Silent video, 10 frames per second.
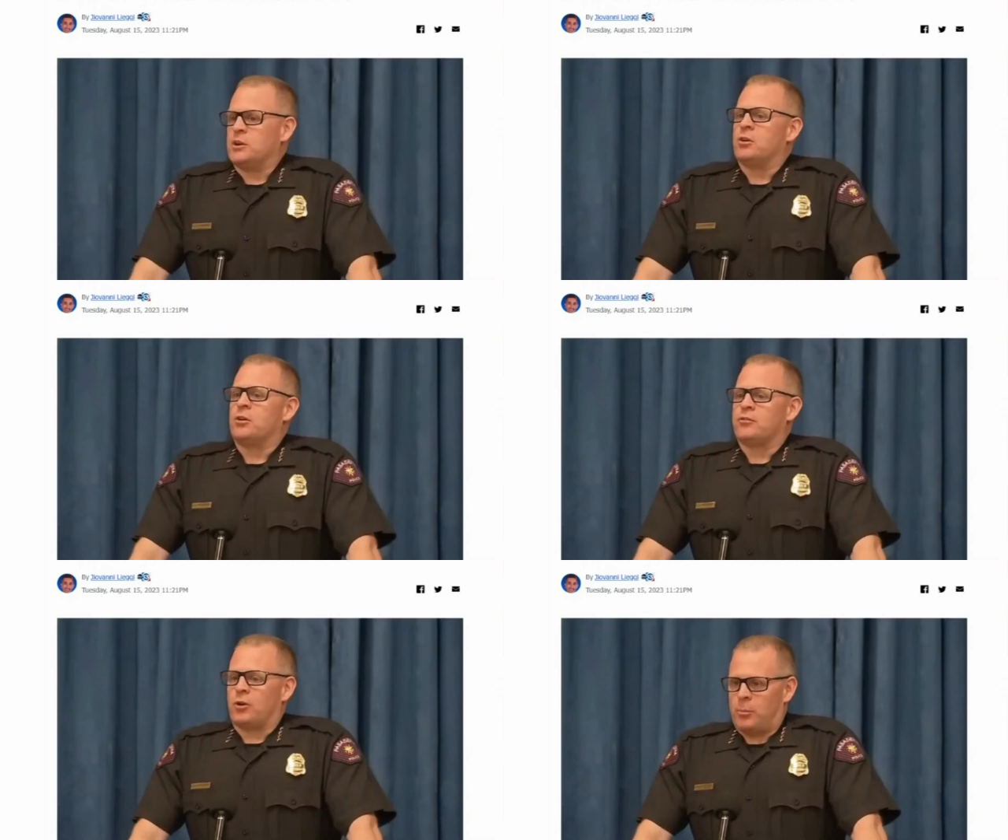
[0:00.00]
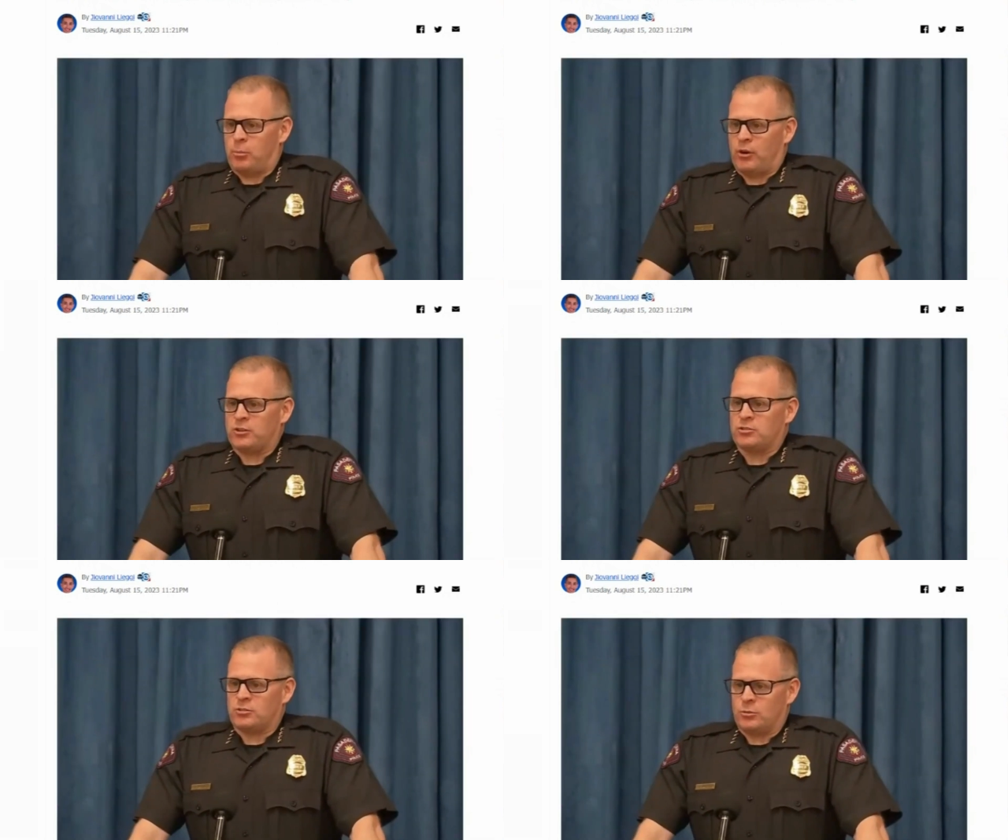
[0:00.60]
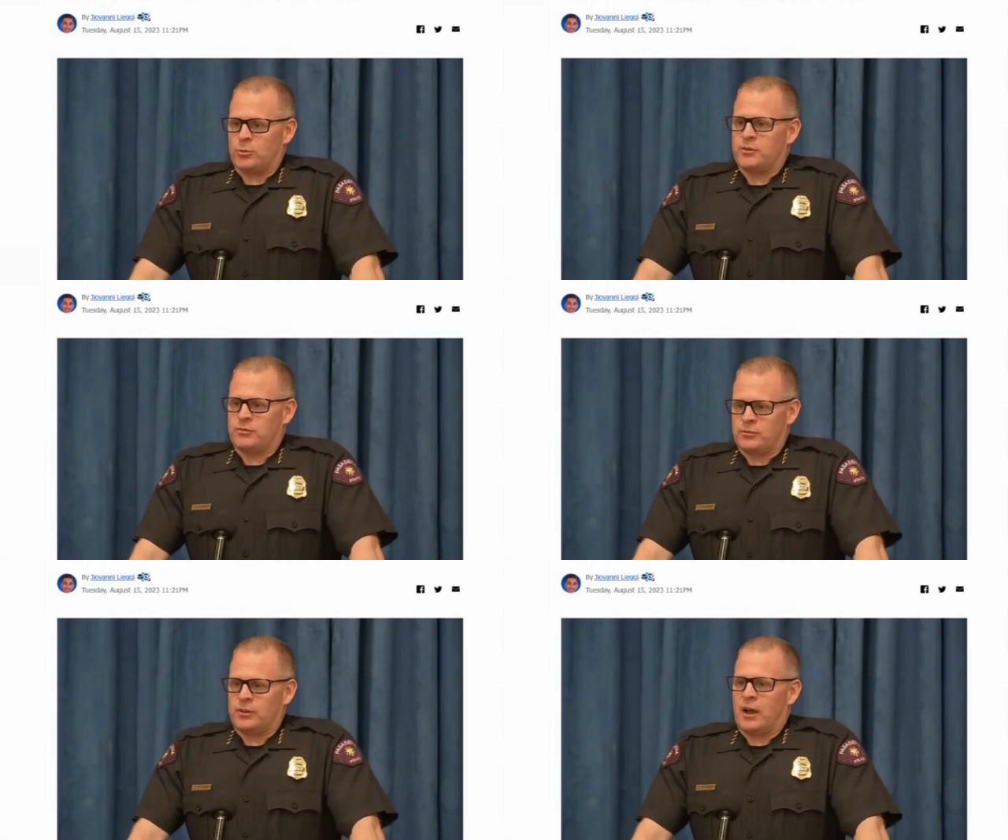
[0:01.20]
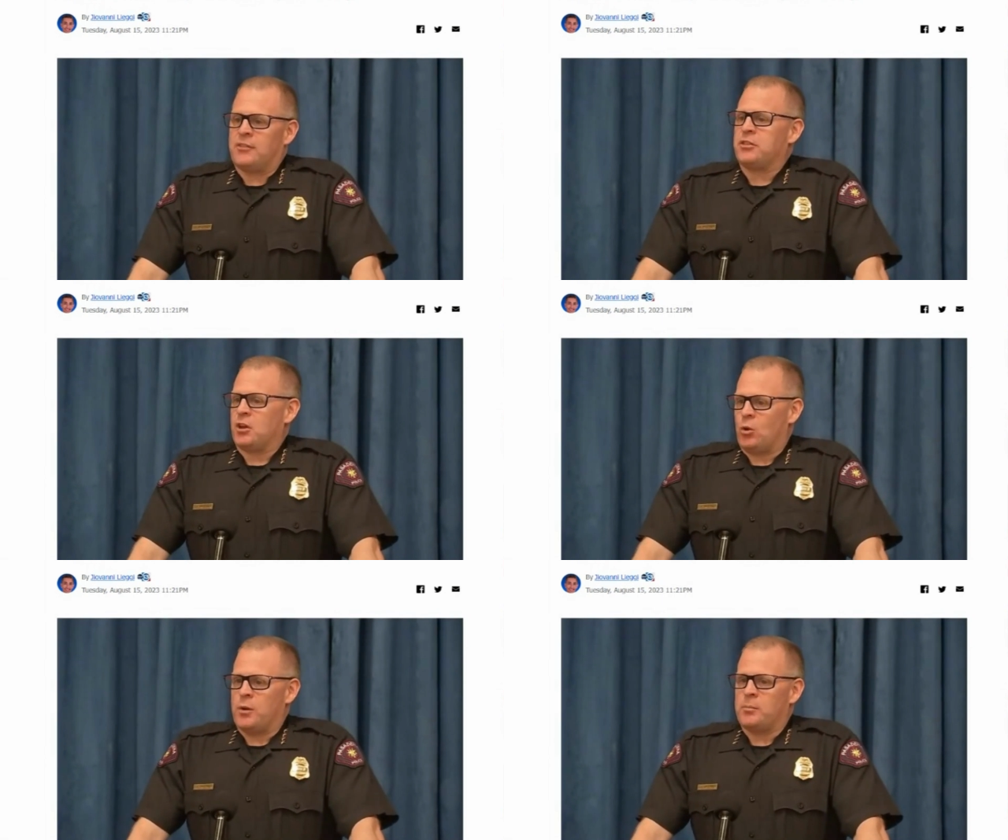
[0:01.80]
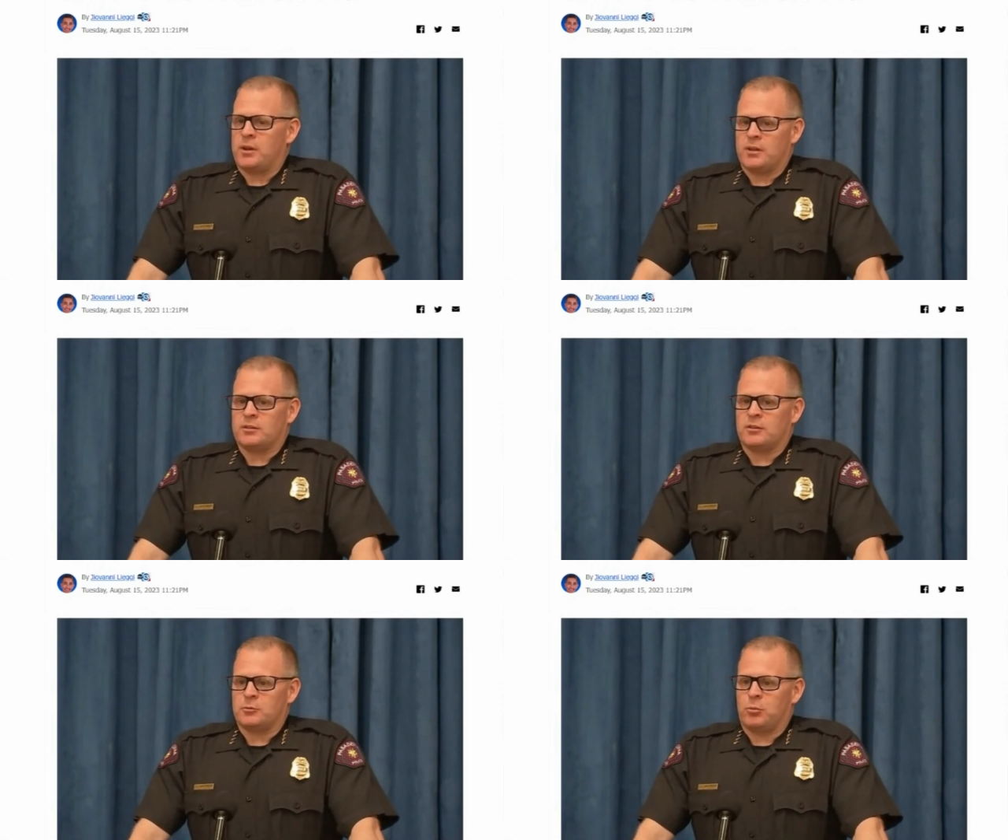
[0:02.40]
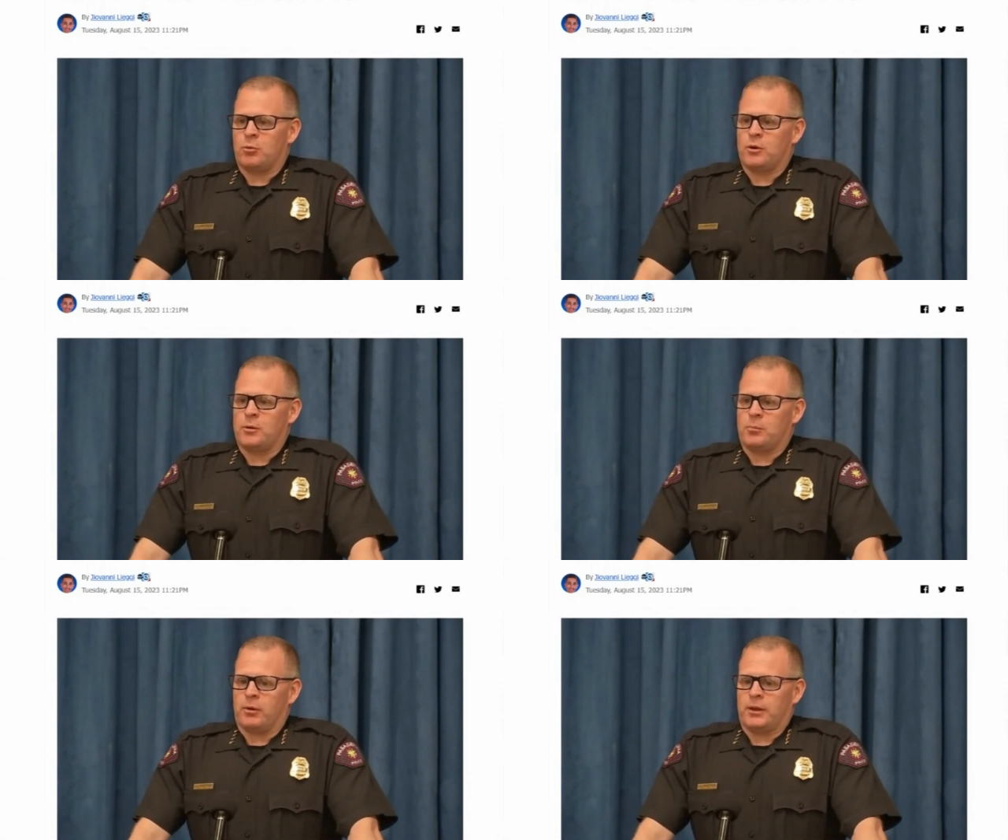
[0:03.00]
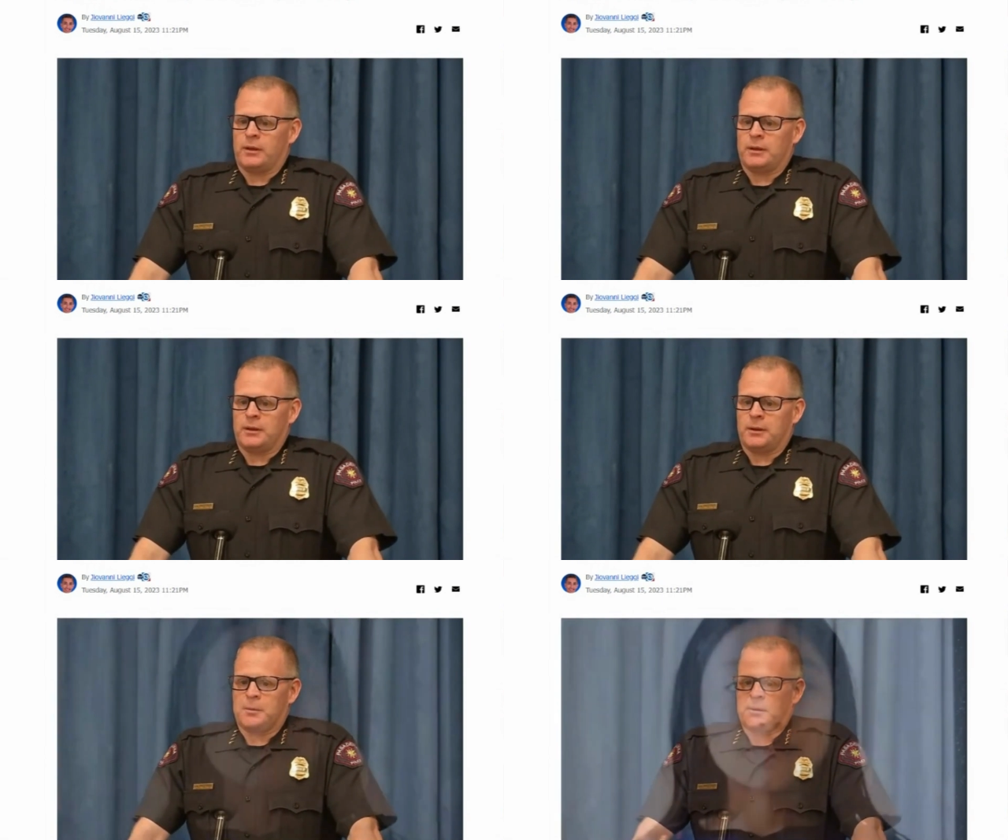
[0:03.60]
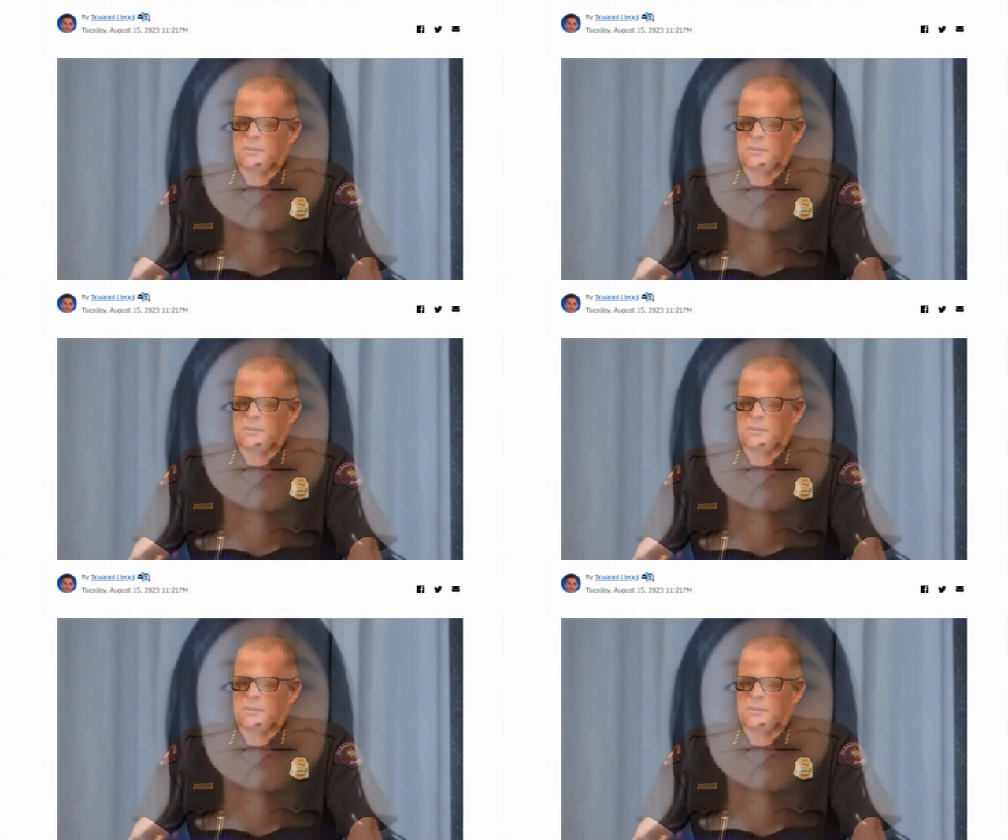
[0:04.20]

We don't know if they're operational. There were security cameras, but police say it's unclear